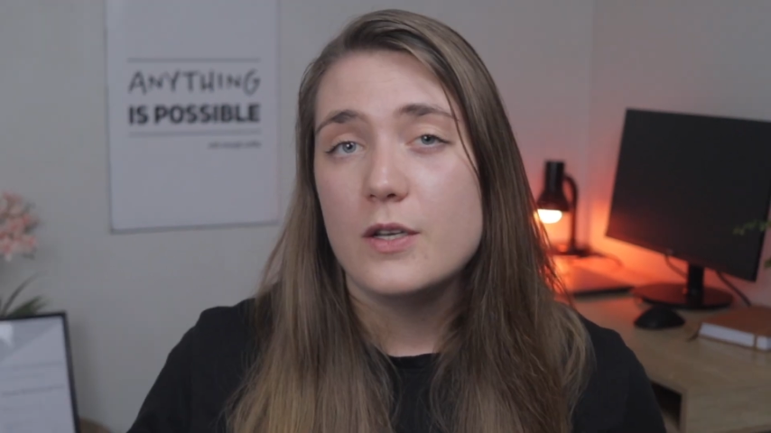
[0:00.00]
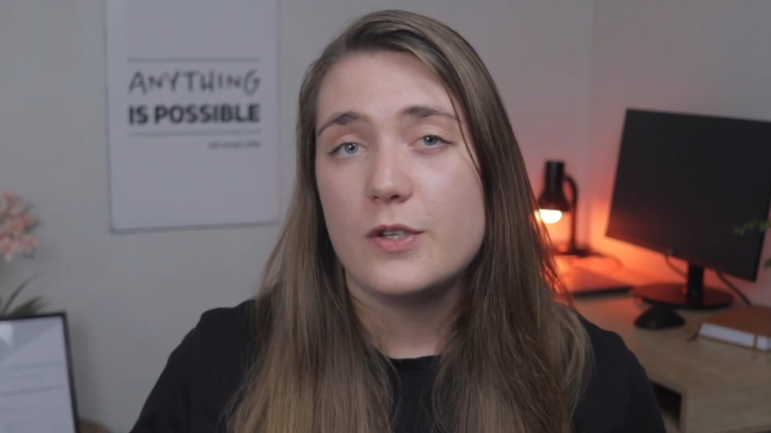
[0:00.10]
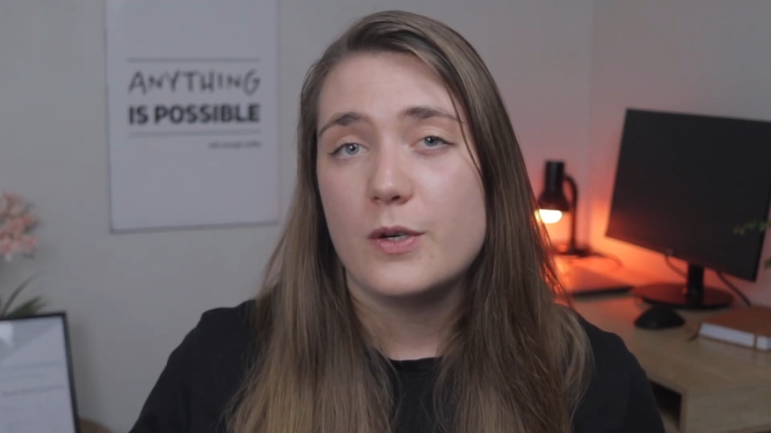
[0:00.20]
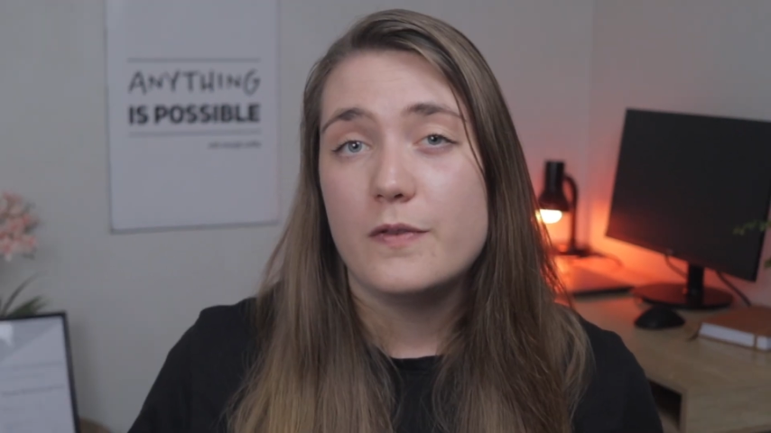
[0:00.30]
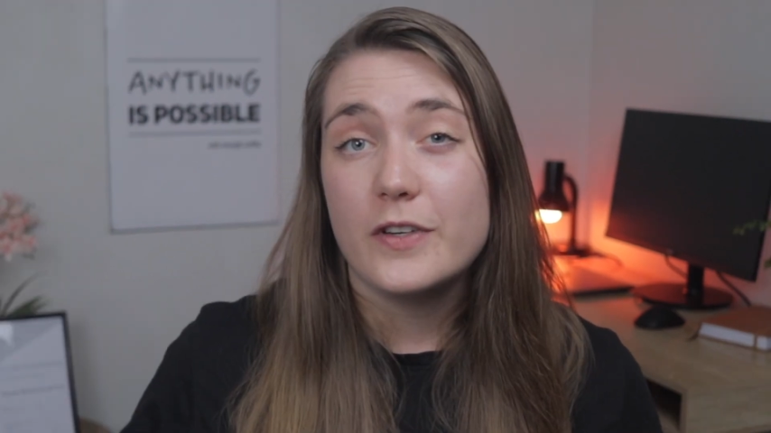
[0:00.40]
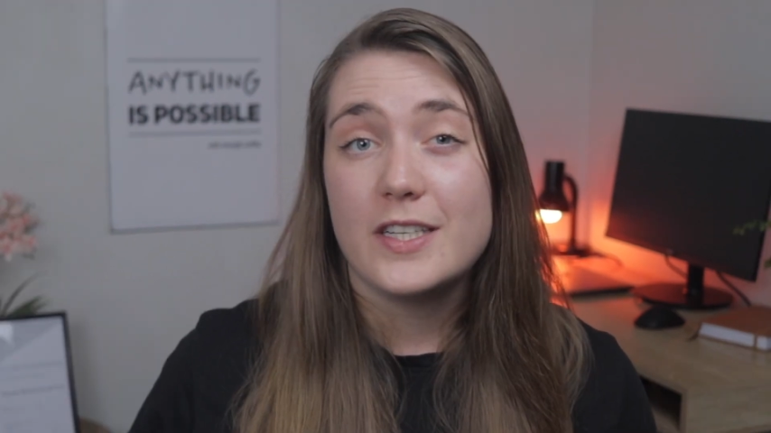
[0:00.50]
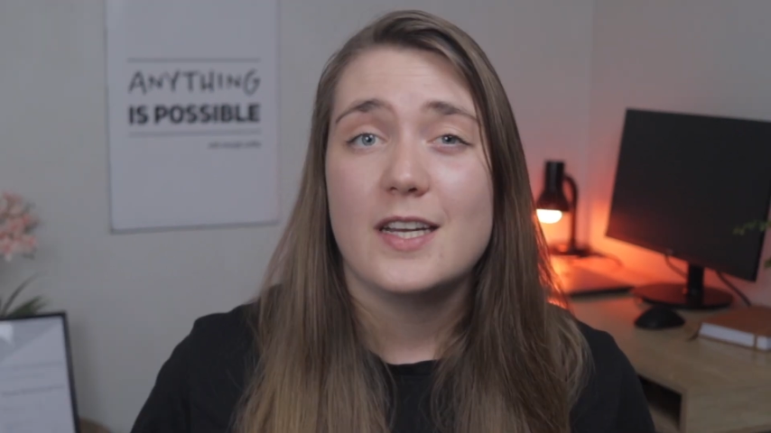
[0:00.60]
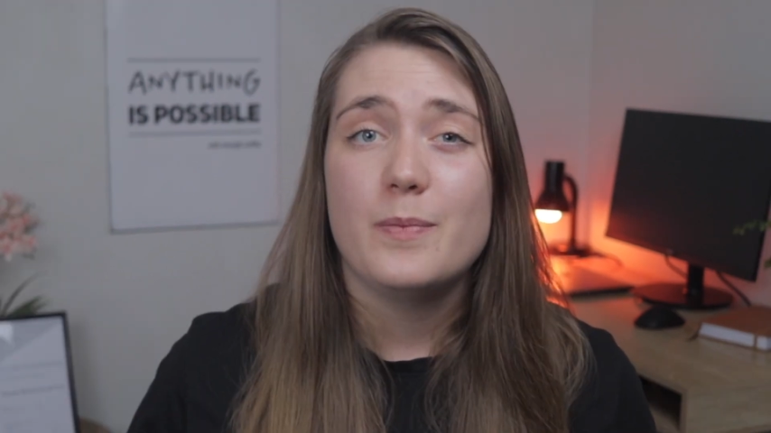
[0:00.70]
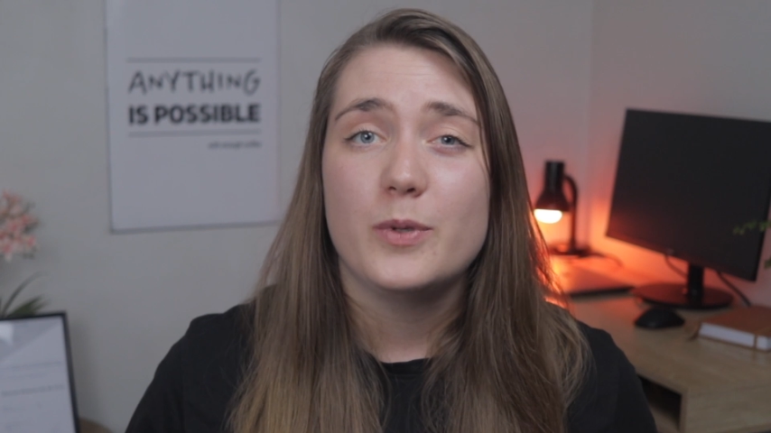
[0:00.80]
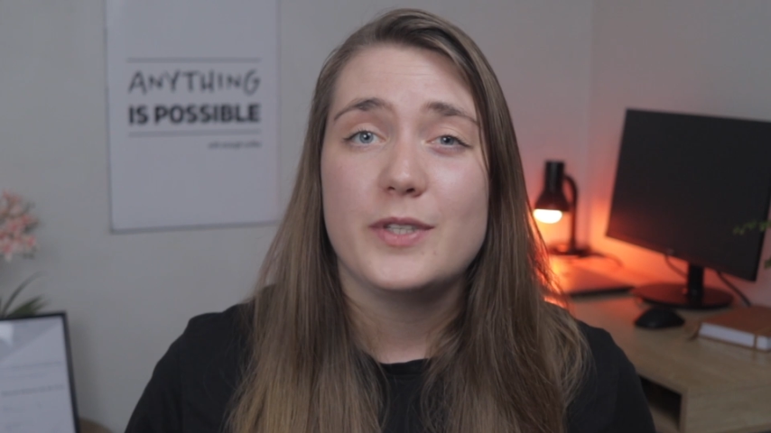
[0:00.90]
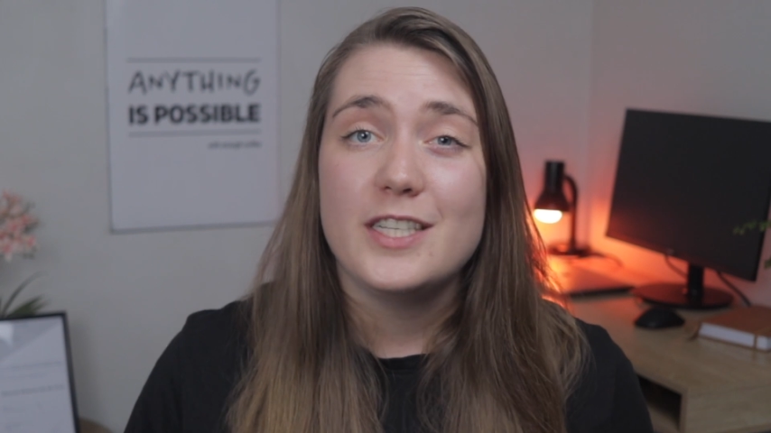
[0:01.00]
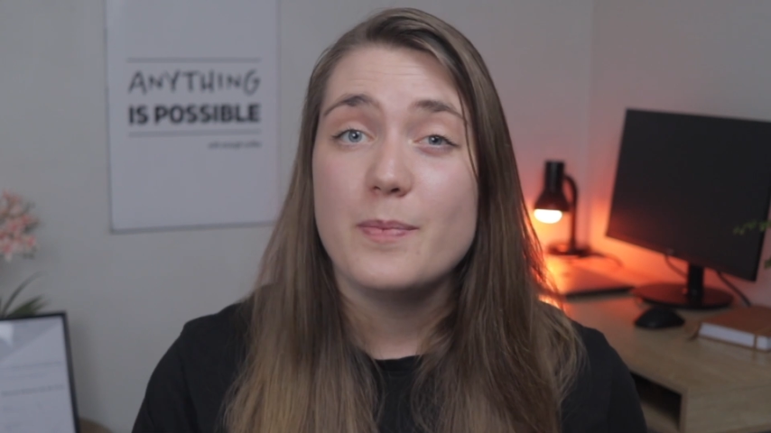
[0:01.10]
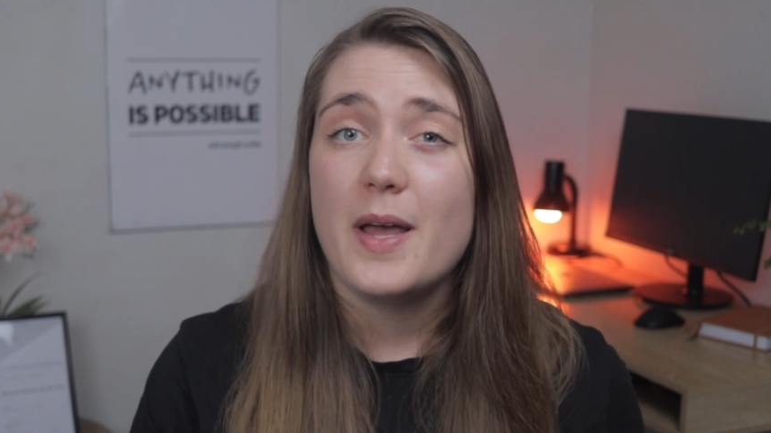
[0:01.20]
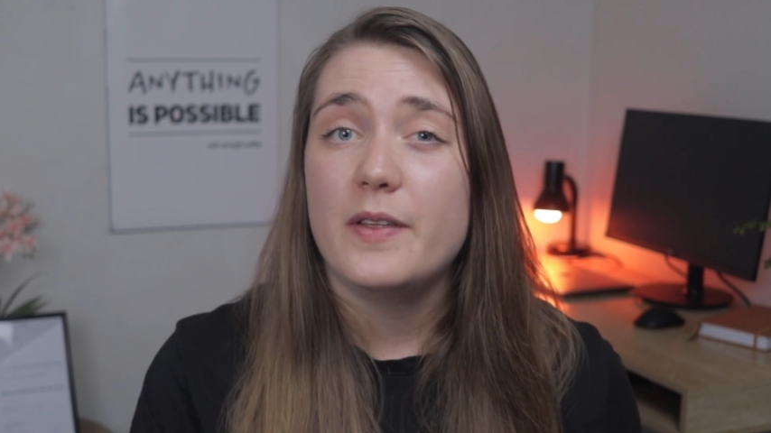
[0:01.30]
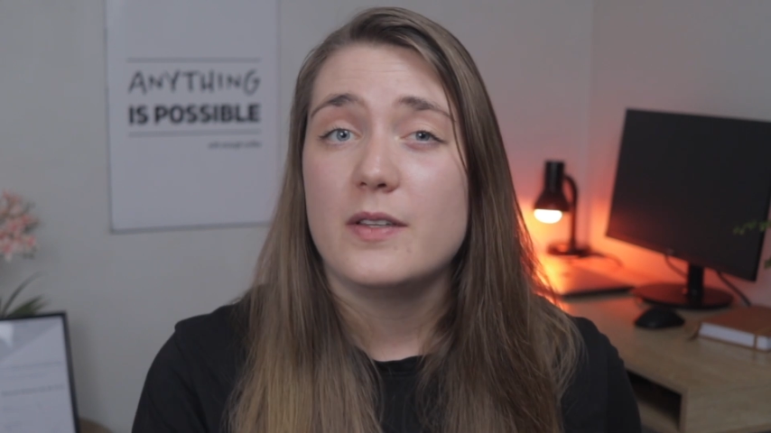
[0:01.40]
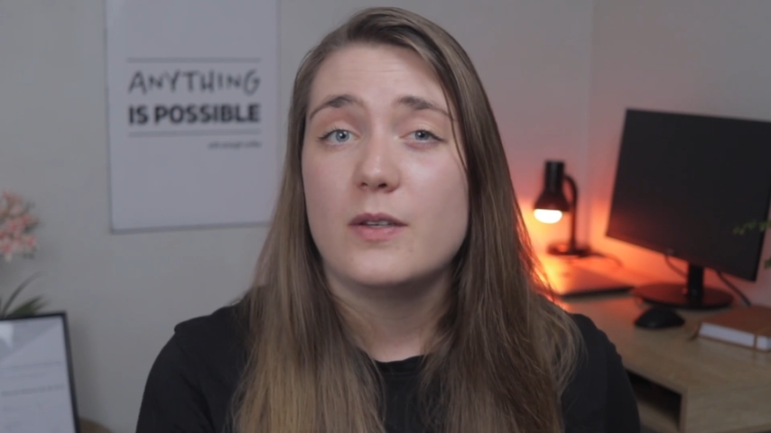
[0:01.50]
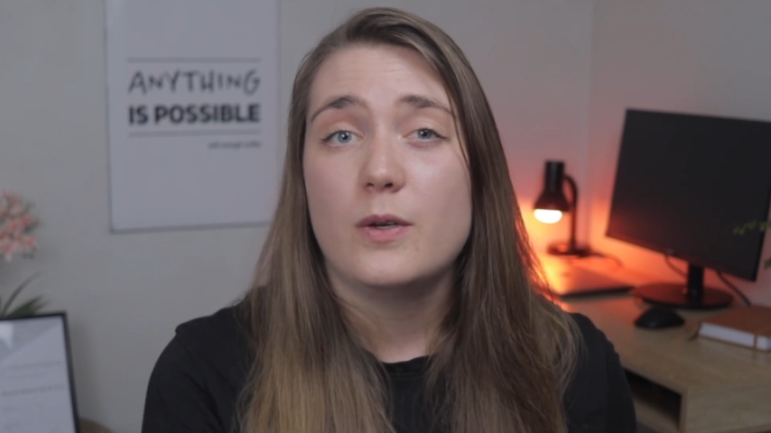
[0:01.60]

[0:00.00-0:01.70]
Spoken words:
So for example, this method